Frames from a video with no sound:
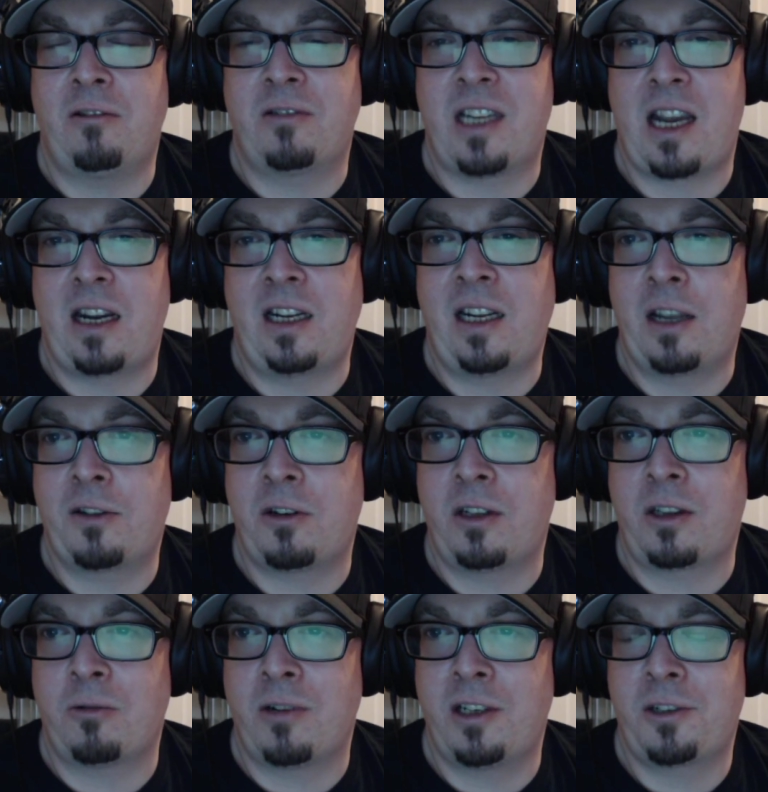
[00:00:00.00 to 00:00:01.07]
tied together
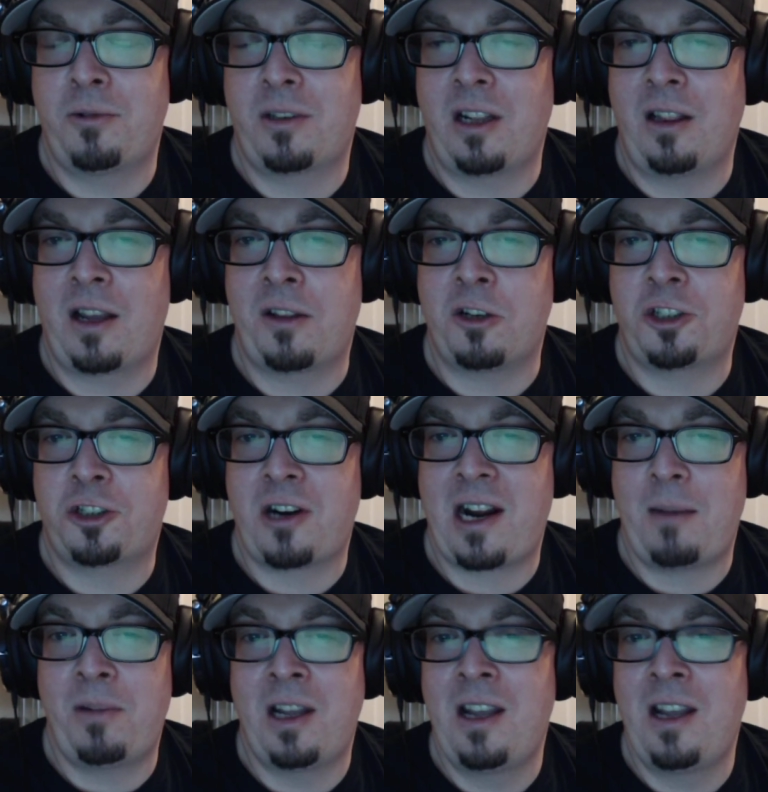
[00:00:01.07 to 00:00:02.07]
at the wrist with the leather strap.